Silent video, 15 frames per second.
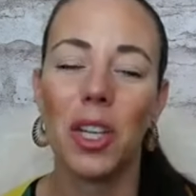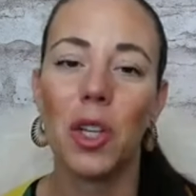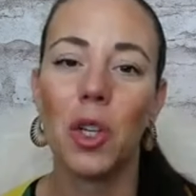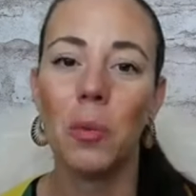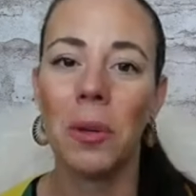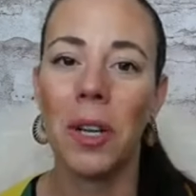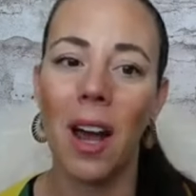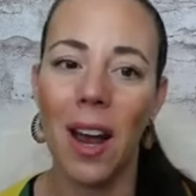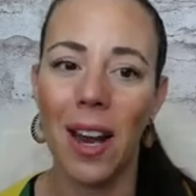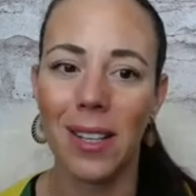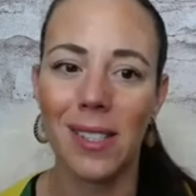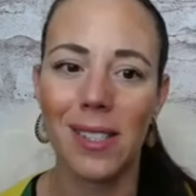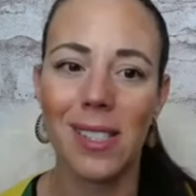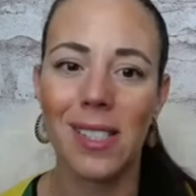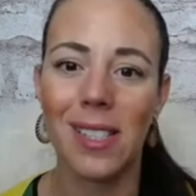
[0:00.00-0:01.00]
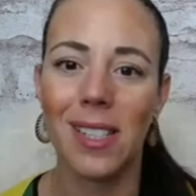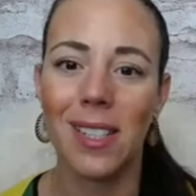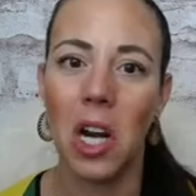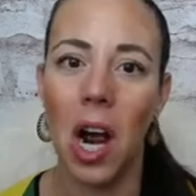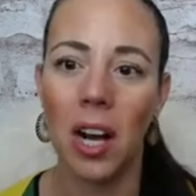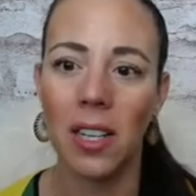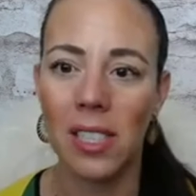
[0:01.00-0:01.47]
humanized
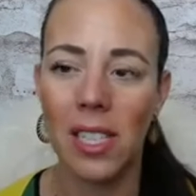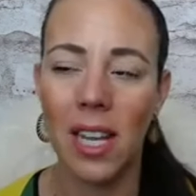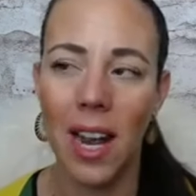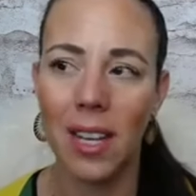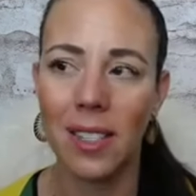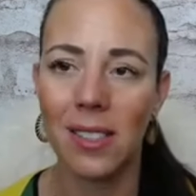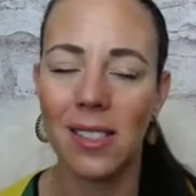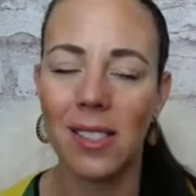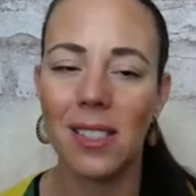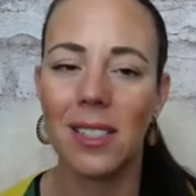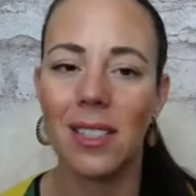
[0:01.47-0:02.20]
content,